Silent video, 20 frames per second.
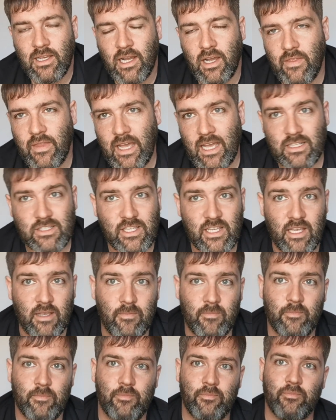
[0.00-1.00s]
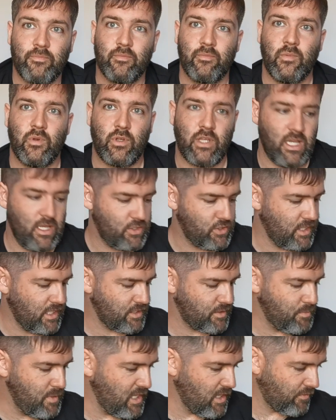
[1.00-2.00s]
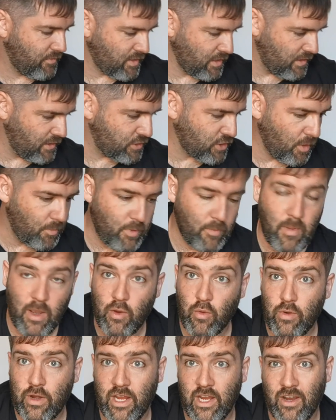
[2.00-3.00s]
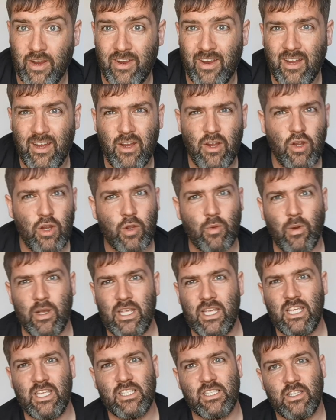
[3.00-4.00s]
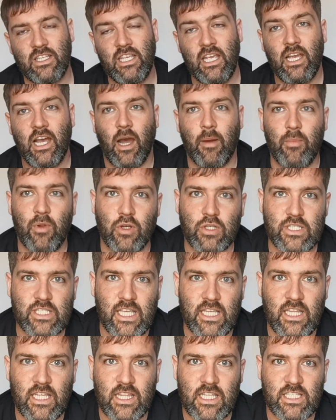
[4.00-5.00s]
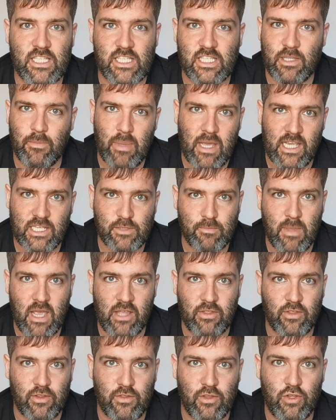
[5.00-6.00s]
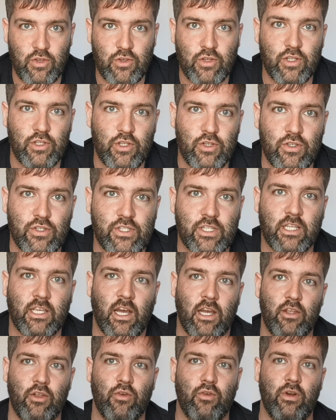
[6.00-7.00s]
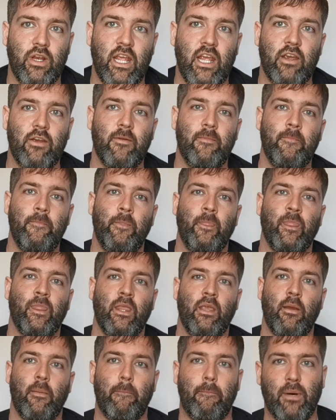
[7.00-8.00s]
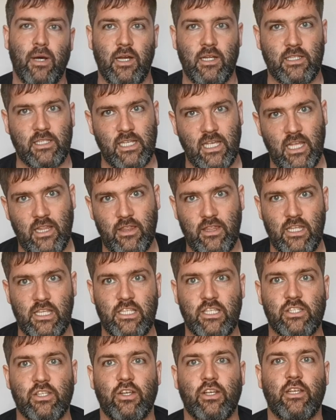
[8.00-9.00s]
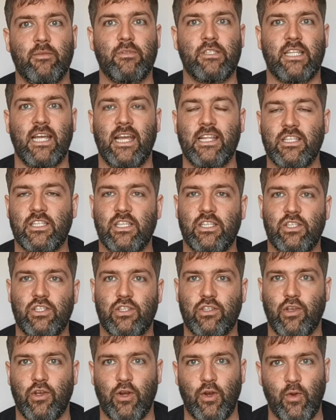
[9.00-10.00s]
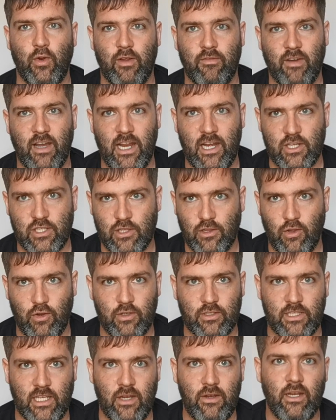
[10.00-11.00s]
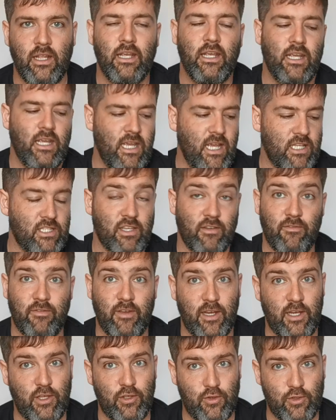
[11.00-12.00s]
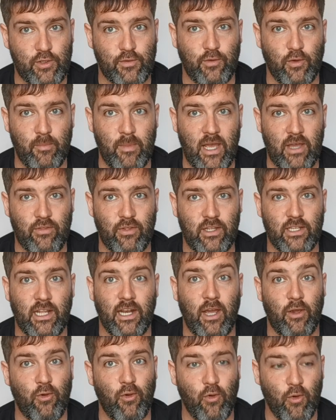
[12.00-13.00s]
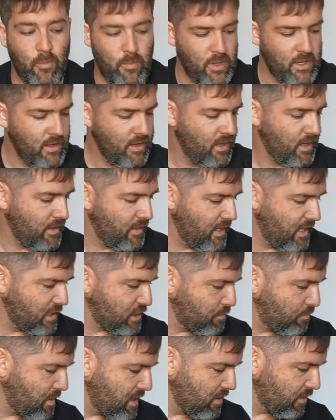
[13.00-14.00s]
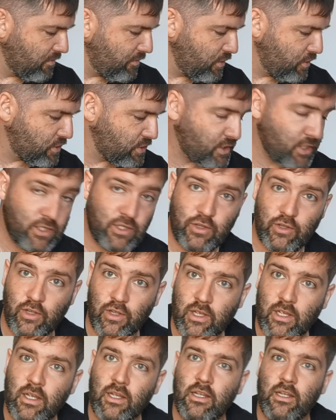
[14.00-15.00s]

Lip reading: And that's it. Okay, so that's me. I've cut the top of my own hair quite easily. I'm not saying that this is the best method that you could use to cut your own hair, but in these circumstances, coronavirus lockdown, it's a very useful method, and I hope that it's been of use to you.